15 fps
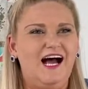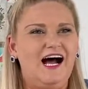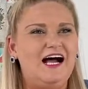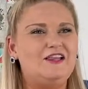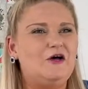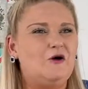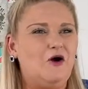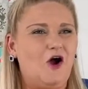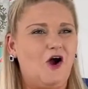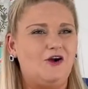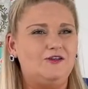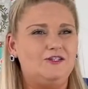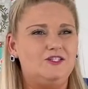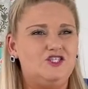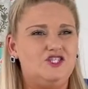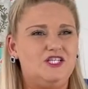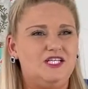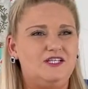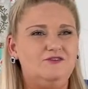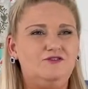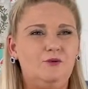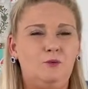Hello, Carla
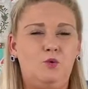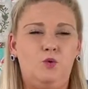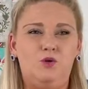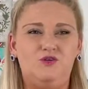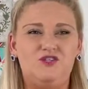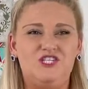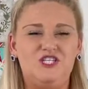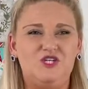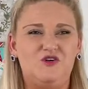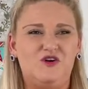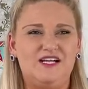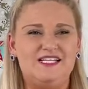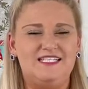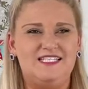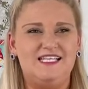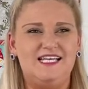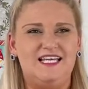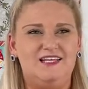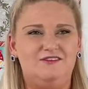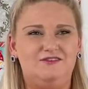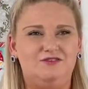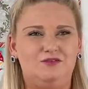Jean from Quilting Crazy
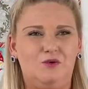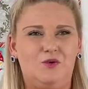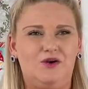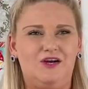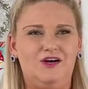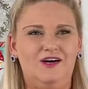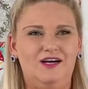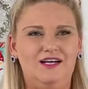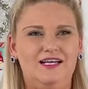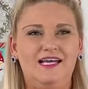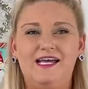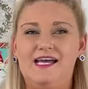in Florida.